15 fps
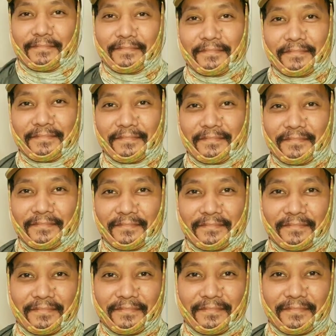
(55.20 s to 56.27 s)
sun guard to
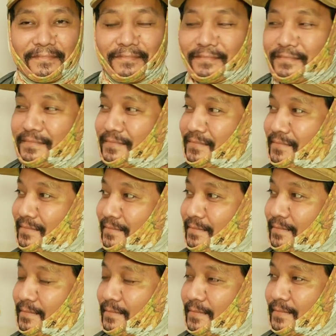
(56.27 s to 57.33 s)
prevent a burn
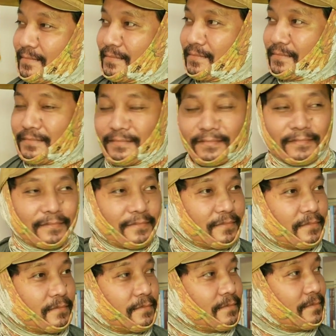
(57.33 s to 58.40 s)
on your nape
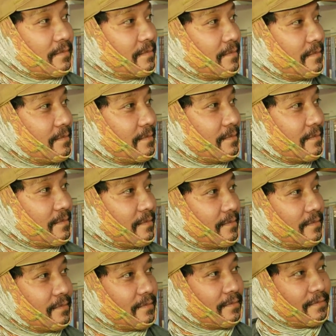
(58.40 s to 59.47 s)
and neck.
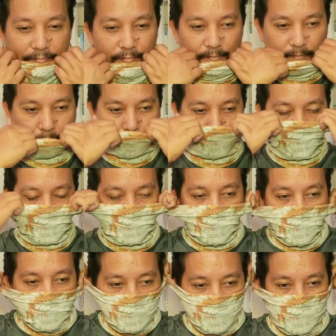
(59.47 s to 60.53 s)
Put
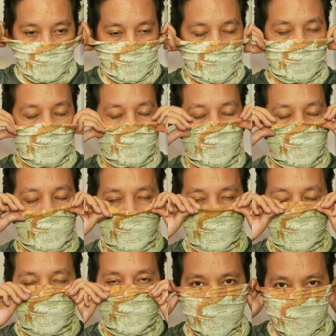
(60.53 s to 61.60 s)
it over your mouth
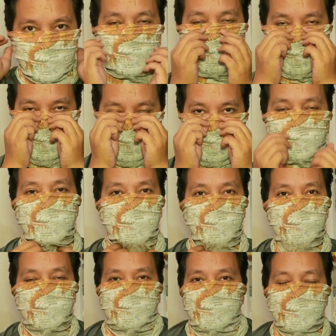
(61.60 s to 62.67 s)
and nose and then
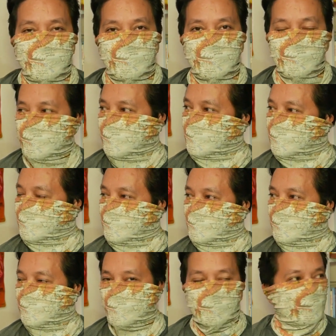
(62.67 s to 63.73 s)
you have a
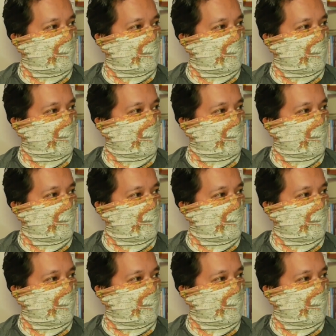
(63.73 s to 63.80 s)
mask.